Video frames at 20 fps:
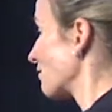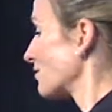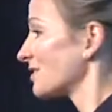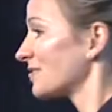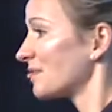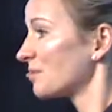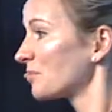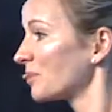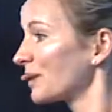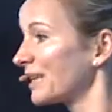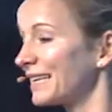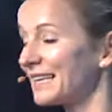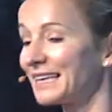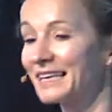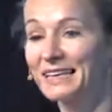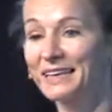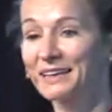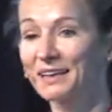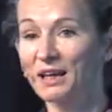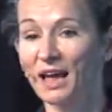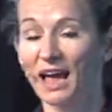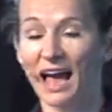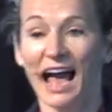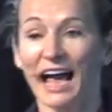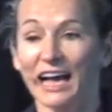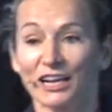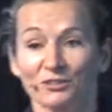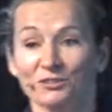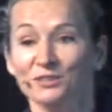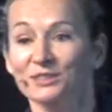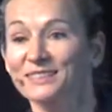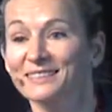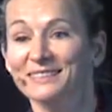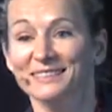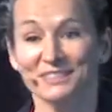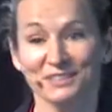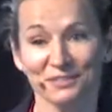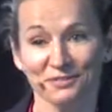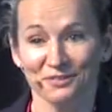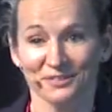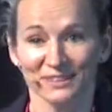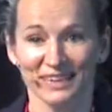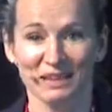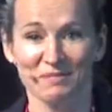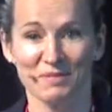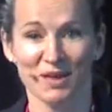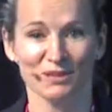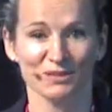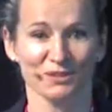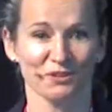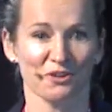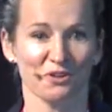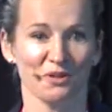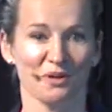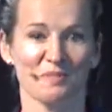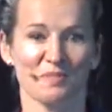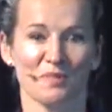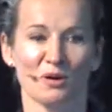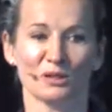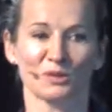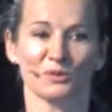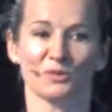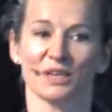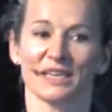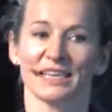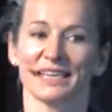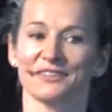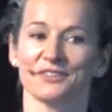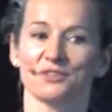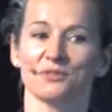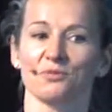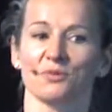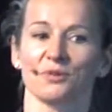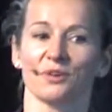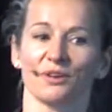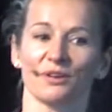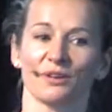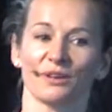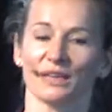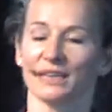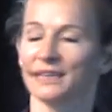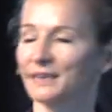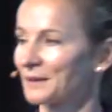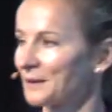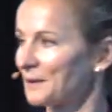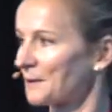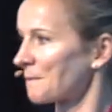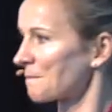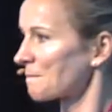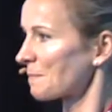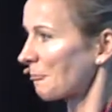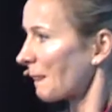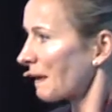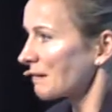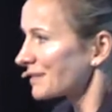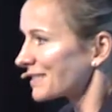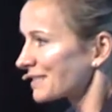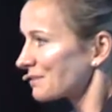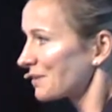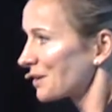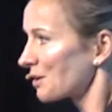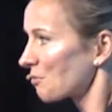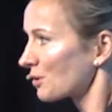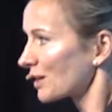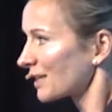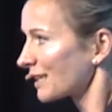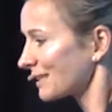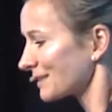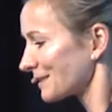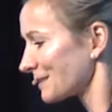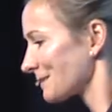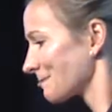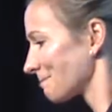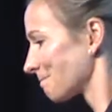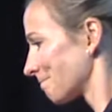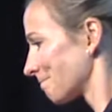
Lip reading: simply 100 different emails in your inbox when you get to work. Doesn't matter what it is.